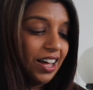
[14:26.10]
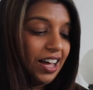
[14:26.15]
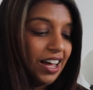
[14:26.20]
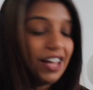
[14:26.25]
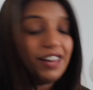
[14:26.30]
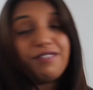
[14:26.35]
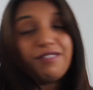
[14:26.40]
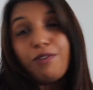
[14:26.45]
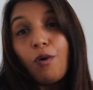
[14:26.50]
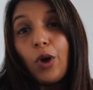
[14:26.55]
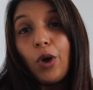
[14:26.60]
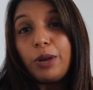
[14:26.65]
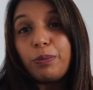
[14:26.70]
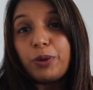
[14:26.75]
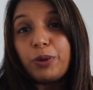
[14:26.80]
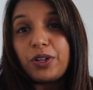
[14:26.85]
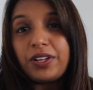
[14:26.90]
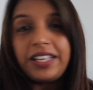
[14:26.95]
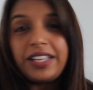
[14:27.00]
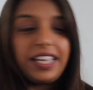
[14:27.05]

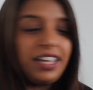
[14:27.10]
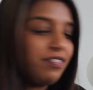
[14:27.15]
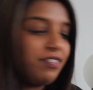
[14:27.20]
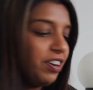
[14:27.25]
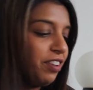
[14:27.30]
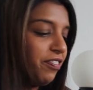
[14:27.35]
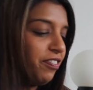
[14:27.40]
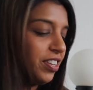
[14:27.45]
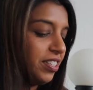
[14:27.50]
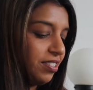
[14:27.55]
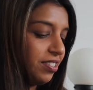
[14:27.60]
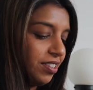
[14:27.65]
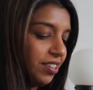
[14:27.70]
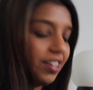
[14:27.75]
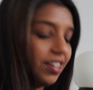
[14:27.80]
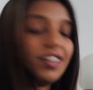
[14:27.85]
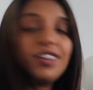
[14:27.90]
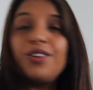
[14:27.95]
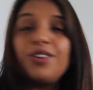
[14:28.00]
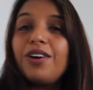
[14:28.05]
unavoidable, even if it's
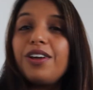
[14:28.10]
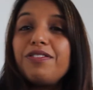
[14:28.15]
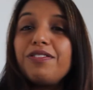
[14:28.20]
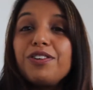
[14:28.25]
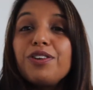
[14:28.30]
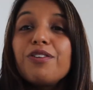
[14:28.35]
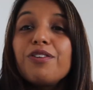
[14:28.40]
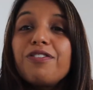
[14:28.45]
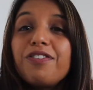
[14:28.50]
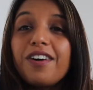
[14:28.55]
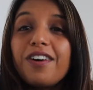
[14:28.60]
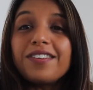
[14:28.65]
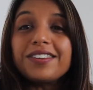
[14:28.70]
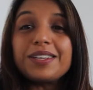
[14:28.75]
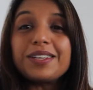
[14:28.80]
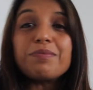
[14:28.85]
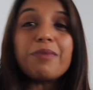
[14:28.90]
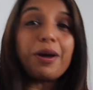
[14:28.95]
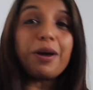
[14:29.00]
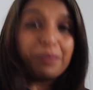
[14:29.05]
not even your fault.
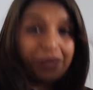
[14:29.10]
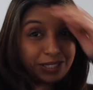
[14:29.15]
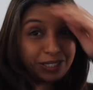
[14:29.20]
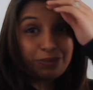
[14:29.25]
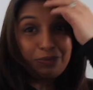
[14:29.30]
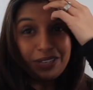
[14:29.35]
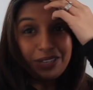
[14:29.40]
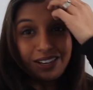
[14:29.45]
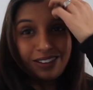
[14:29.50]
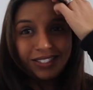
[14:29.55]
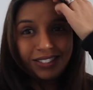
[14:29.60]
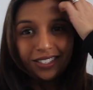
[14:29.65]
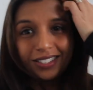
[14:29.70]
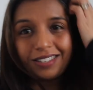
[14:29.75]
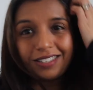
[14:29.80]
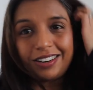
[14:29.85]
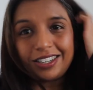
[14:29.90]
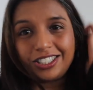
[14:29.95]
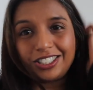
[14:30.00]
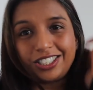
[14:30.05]
It might be somebody else that's
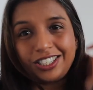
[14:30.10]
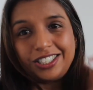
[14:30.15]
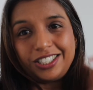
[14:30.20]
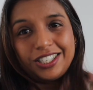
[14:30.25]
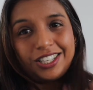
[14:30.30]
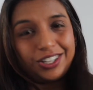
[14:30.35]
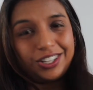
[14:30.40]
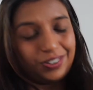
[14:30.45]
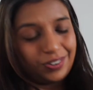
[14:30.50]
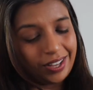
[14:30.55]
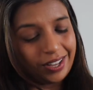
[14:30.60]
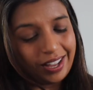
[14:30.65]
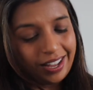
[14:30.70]
crashed into you.